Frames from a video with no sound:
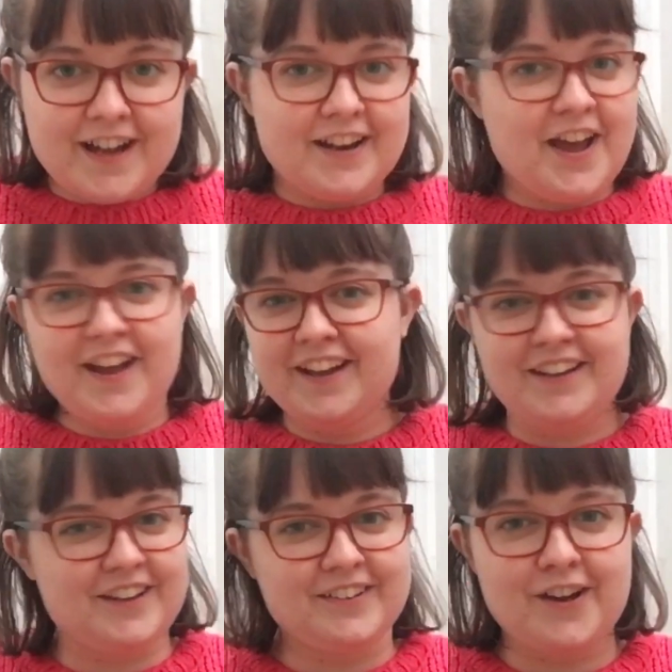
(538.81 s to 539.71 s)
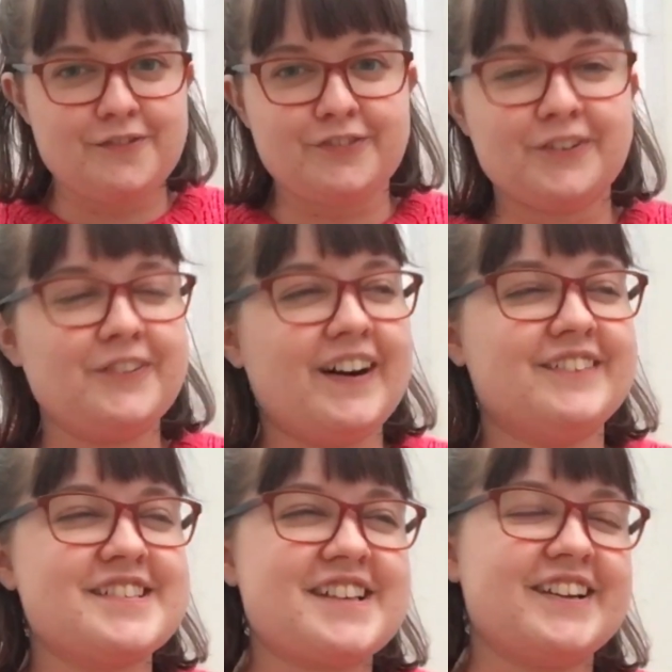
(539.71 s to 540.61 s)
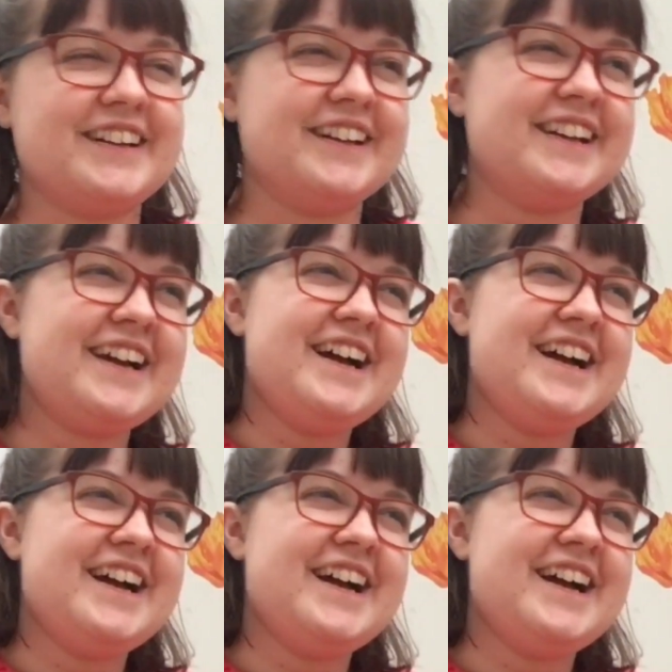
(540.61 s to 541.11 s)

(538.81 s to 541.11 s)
I know you know full well what's going on.